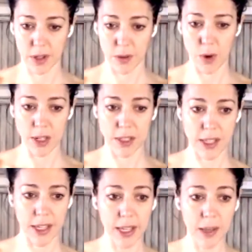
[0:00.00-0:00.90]
Once
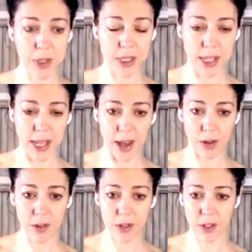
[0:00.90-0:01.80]
the hips are
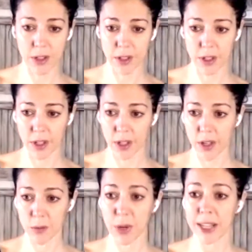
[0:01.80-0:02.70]
down,
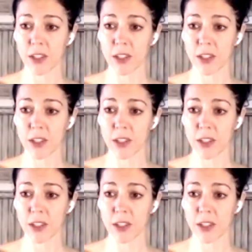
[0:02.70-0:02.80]
bring